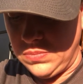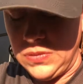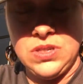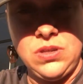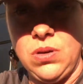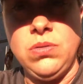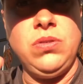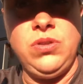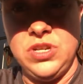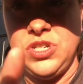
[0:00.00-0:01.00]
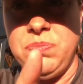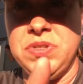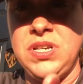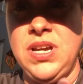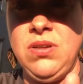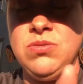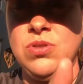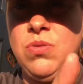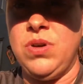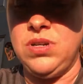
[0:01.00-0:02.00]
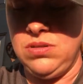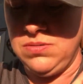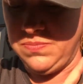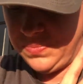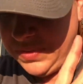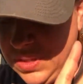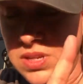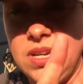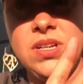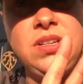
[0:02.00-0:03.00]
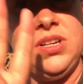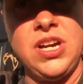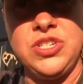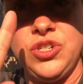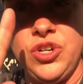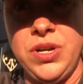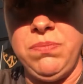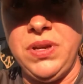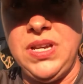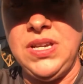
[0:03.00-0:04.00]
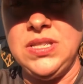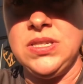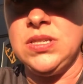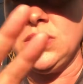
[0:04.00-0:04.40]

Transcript: So get your potatoes going. Then you got your green beans,